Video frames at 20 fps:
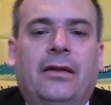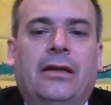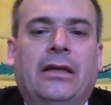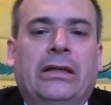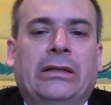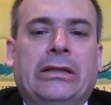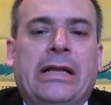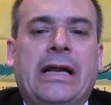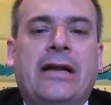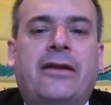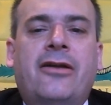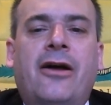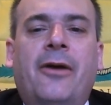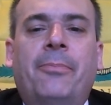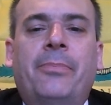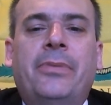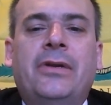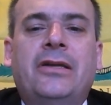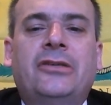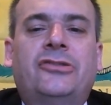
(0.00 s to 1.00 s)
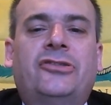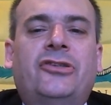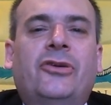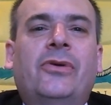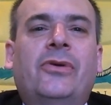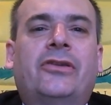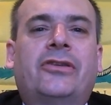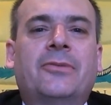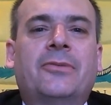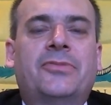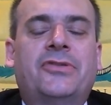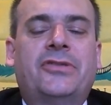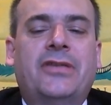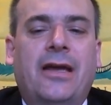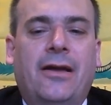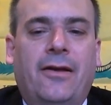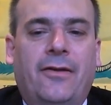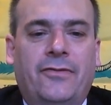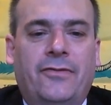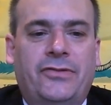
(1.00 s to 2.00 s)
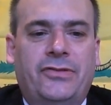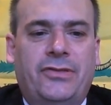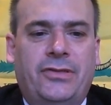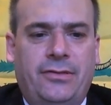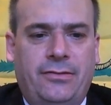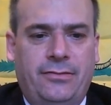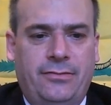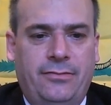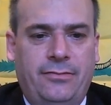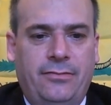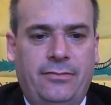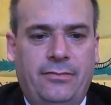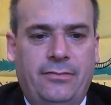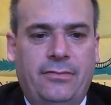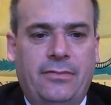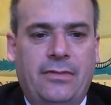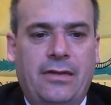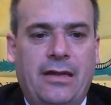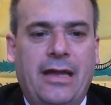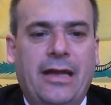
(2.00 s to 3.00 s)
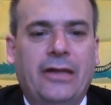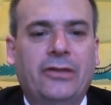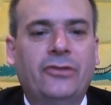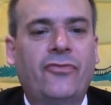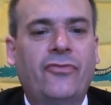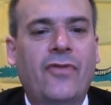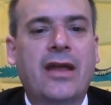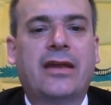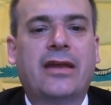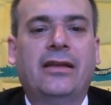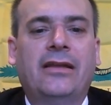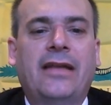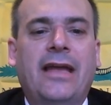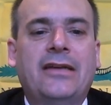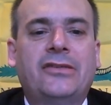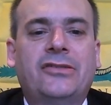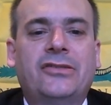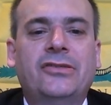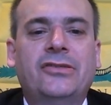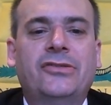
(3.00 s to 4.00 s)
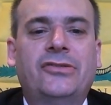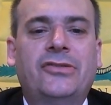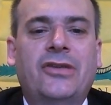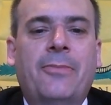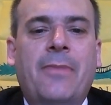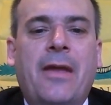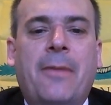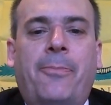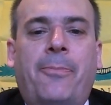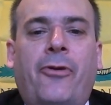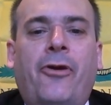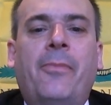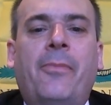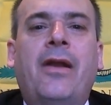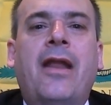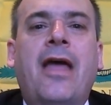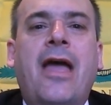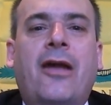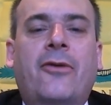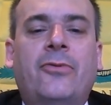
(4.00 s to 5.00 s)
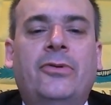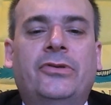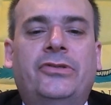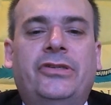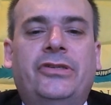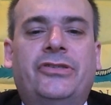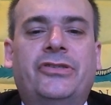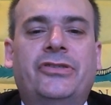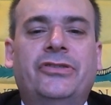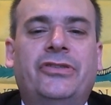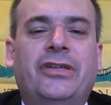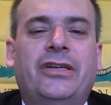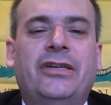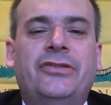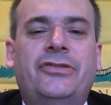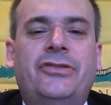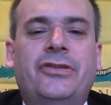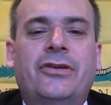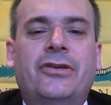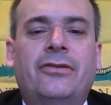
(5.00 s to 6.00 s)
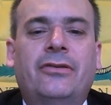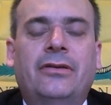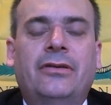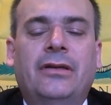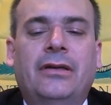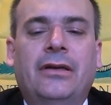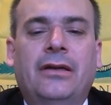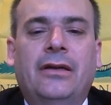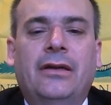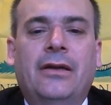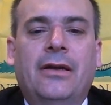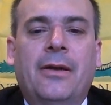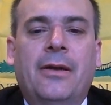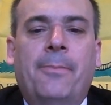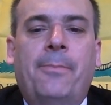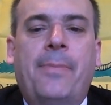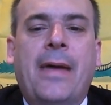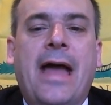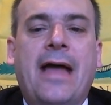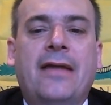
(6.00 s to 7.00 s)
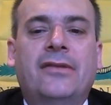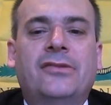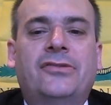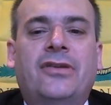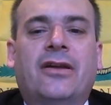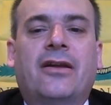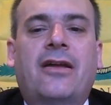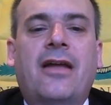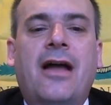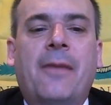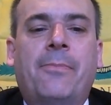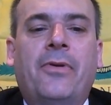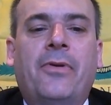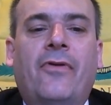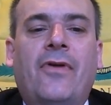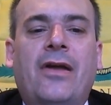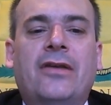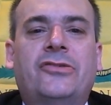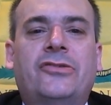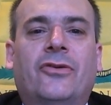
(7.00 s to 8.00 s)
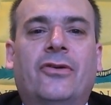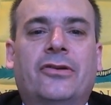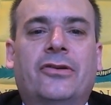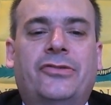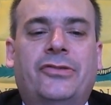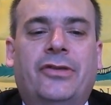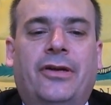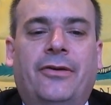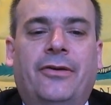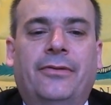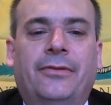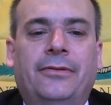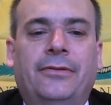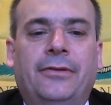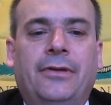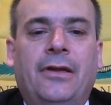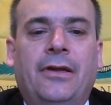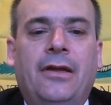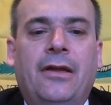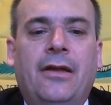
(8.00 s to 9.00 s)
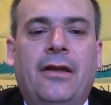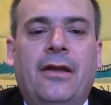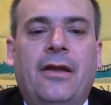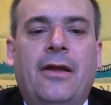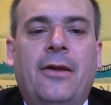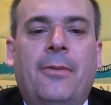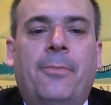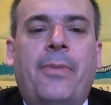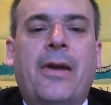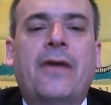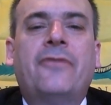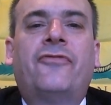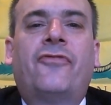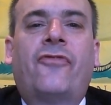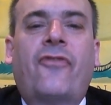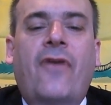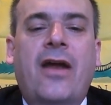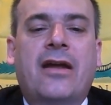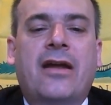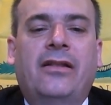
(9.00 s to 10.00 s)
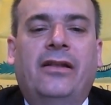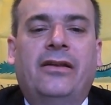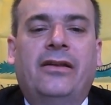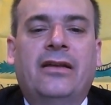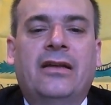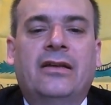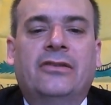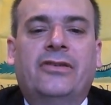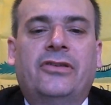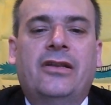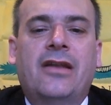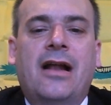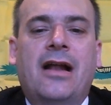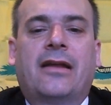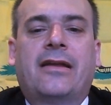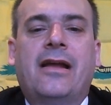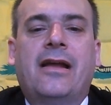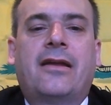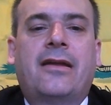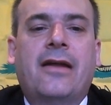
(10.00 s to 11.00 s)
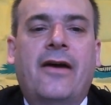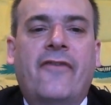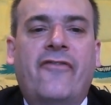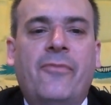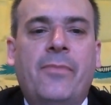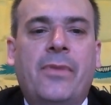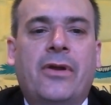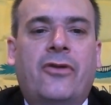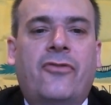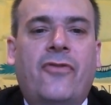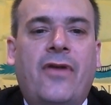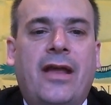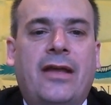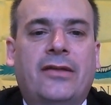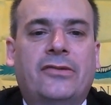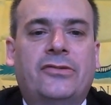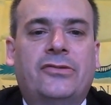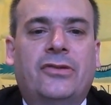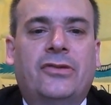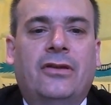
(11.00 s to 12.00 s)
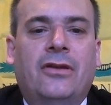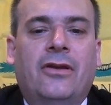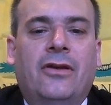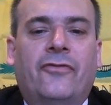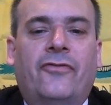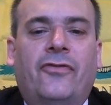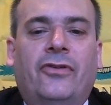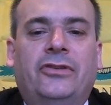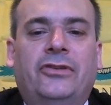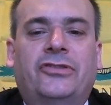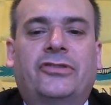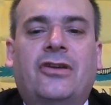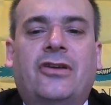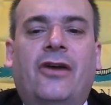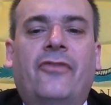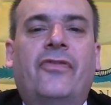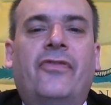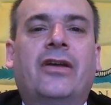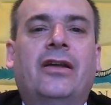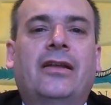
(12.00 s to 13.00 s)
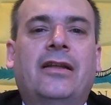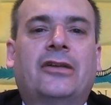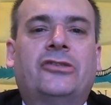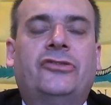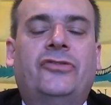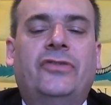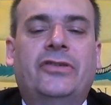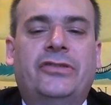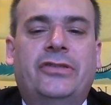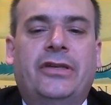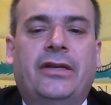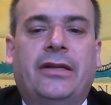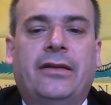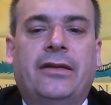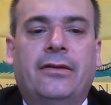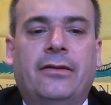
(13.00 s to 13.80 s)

Let companies do it themselves. End regulations and make permit acquisitions easier. Patents and copyrights also. Ben Franklin did not get government grants for discovering electricity.